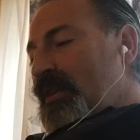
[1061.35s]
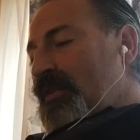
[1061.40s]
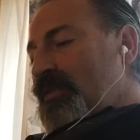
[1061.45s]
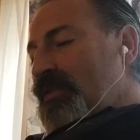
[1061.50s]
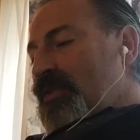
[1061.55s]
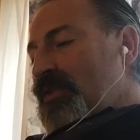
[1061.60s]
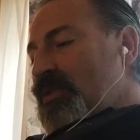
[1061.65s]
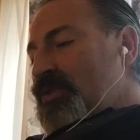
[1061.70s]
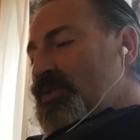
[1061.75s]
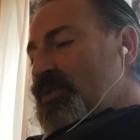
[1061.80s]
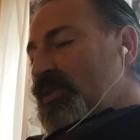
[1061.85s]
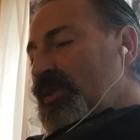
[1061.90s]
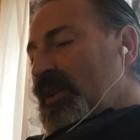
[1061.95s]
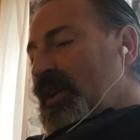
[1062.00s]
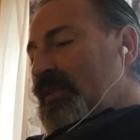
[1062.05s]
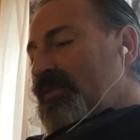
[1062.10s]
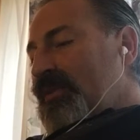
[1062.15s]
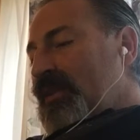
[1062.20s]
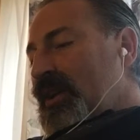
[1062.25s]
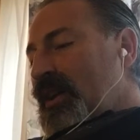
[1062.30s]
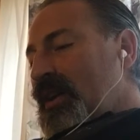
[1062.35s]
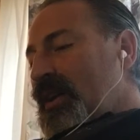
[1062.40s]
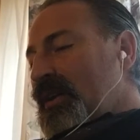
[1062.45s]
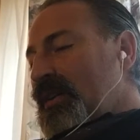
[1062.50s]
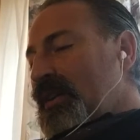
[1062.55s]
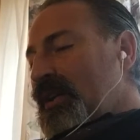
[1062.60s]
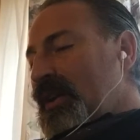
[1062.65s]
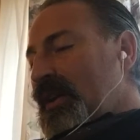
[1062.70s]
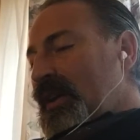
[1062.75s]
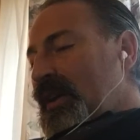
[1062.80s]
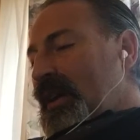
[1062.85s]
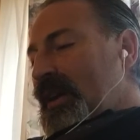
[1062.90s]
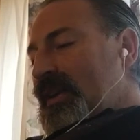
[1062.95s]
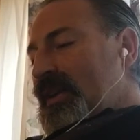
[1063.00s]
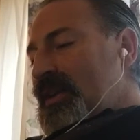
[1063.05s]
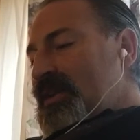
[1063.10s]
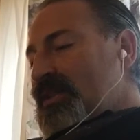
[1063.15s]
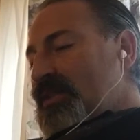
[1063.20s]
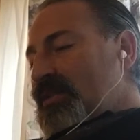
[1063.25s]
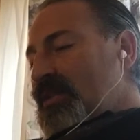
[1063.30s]
for those who love God and
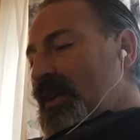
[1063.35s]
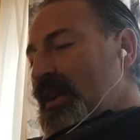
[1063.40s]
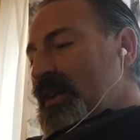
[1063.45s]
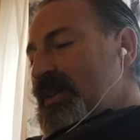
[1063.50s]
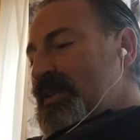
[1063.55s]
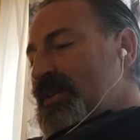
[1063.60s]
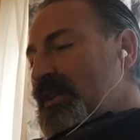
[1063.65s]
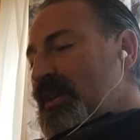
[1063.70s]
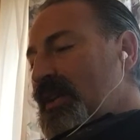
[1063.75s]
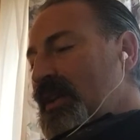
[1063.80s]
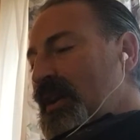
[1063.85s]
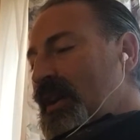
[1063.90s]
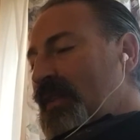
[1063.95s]
his Christ,